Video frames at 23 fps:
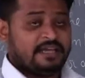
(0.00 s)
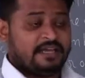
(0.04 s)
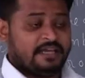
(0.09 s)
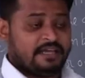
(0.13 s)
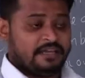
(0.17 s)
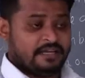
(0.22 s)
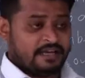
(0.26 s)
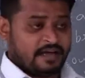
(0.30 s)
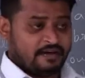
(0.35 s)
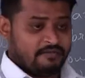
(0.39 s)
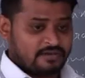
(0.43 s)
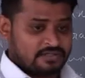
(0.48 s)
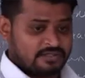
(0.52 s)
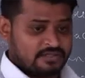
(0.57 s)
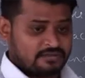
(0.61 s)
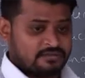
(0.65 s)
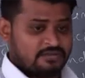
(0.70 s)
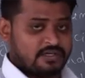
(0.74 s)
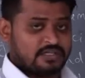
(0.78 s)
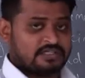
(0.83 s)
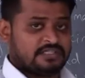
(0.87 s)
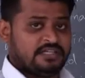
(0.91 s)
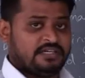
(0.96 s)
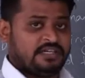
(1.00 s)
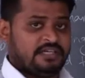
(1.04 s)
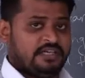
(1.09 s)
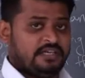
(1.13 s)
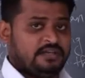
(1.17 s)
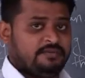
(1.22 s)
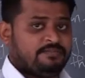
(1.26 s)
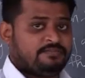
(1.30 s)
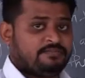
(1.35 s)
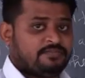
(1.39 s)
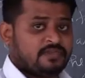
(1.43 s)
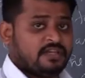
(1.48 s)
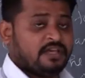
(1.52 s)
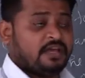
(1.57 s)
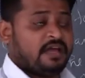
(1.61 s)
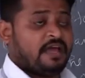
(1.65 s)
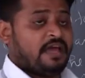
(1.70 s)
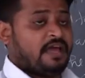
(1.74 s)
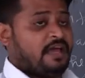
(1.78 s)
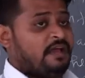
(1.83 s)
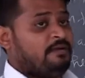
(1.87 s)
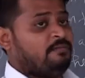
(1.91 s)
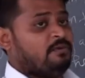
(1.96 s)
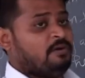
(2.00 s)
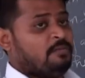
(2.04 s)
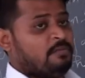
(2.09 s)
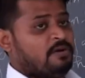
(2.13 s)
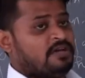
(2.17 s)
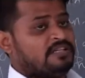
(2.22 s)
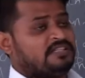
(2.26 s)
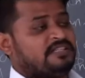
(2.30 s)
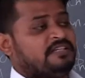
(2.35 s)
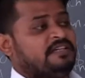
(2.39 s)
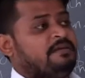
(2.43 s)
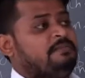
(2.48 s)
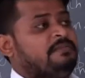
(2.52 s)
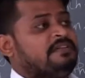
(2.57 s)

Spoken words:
In our Surat city and Mumbai city,